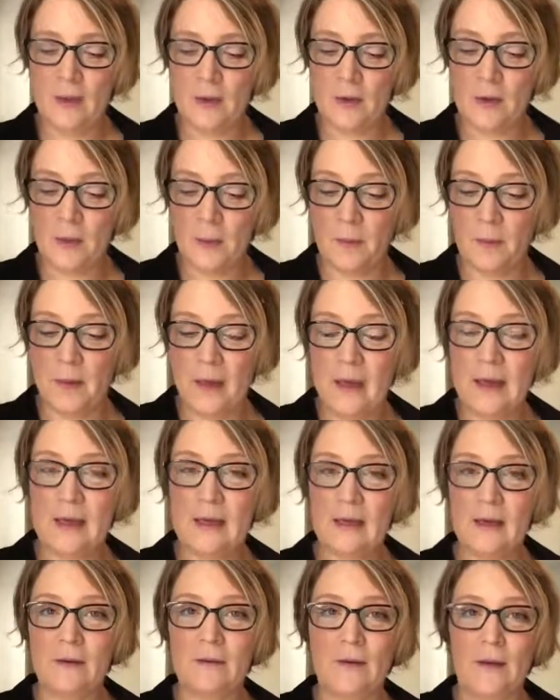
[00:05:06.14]
there's a
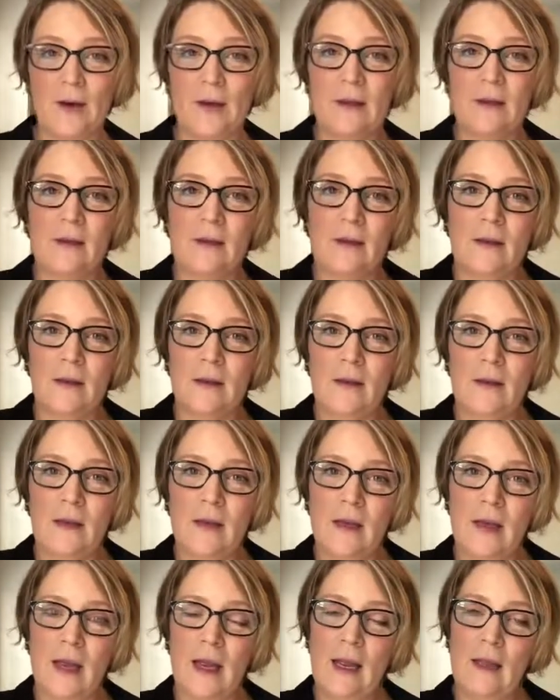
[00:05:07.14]
big difference
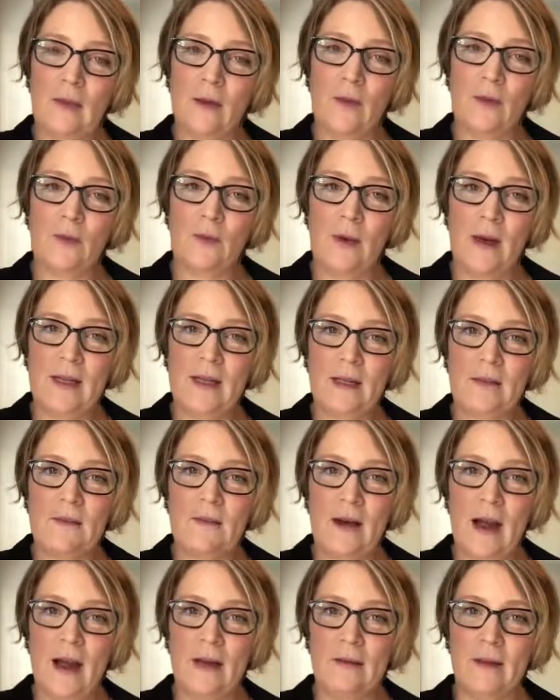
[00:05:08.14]
in those rates of
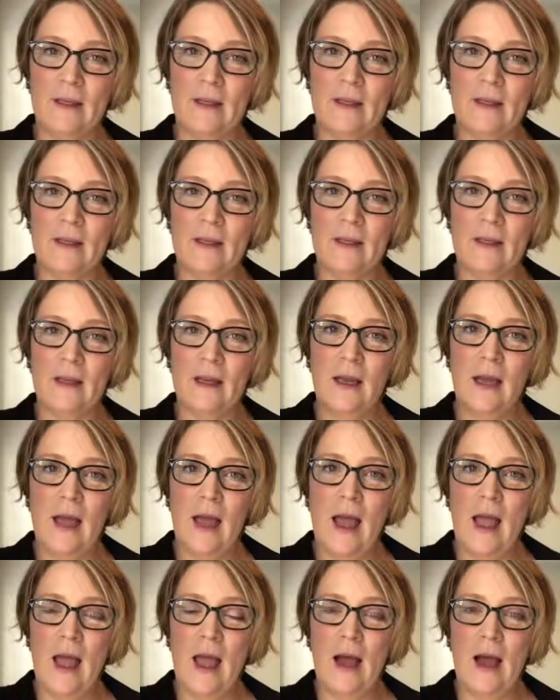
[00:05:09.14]
violence.
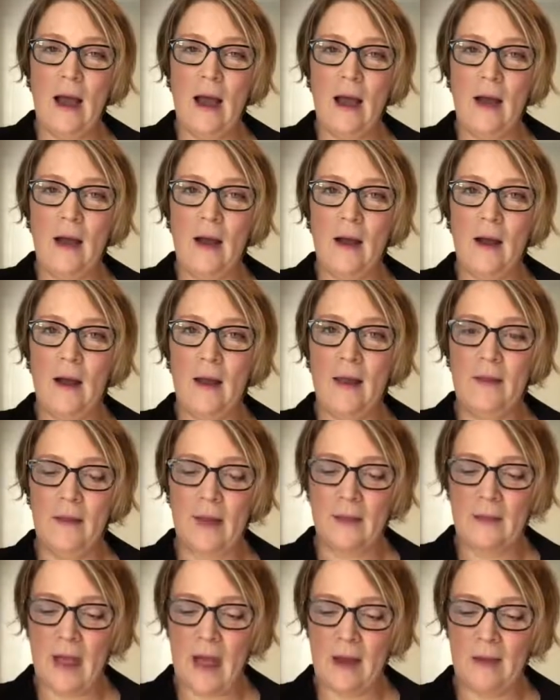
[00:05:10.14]
And
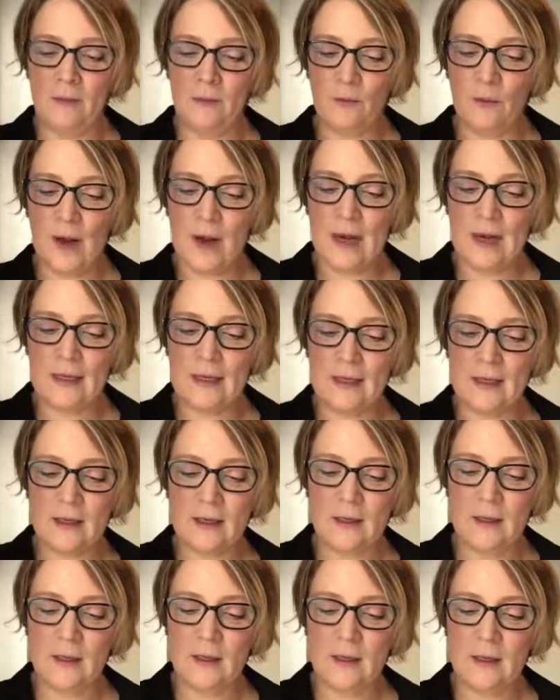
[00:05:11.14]
then that rate
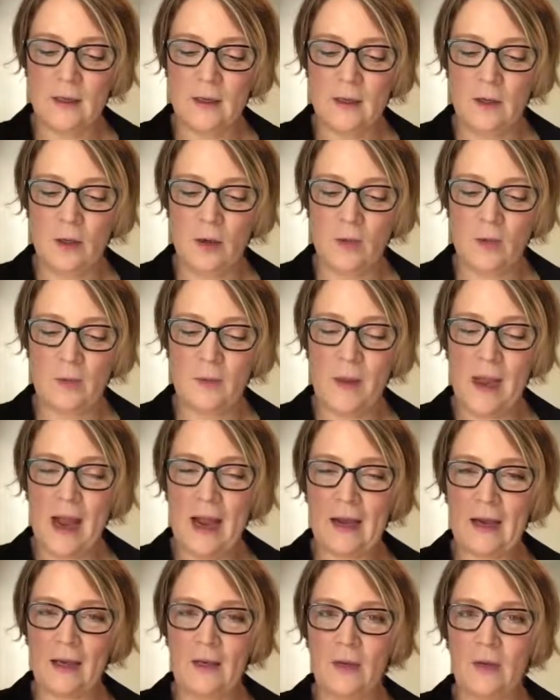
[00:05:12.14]
goes
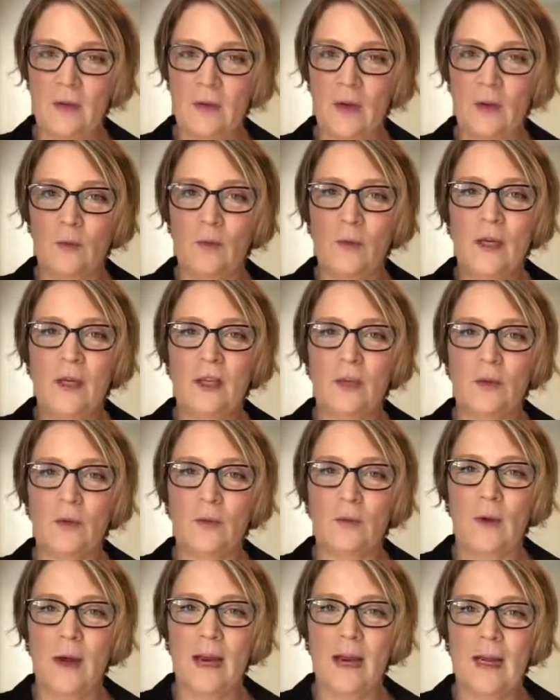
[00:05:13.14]
back to the
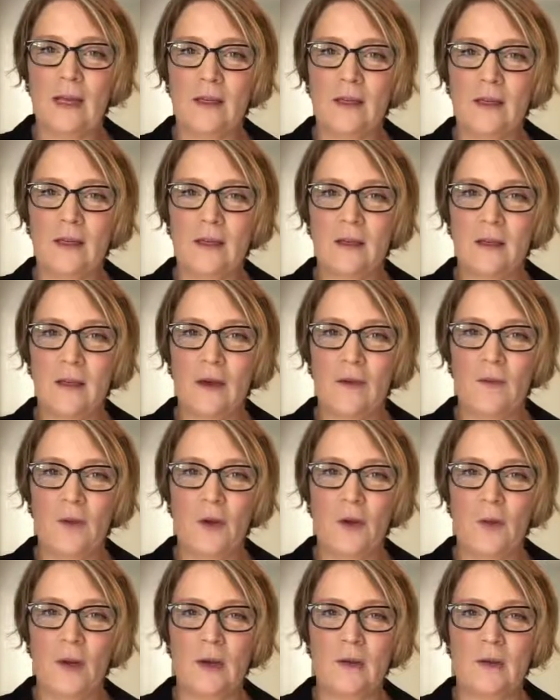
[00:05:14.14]
original rate a
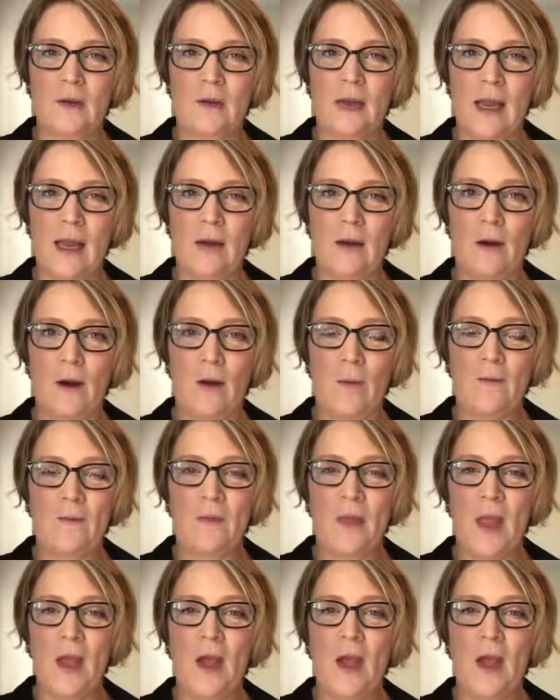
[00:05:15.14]
few years later.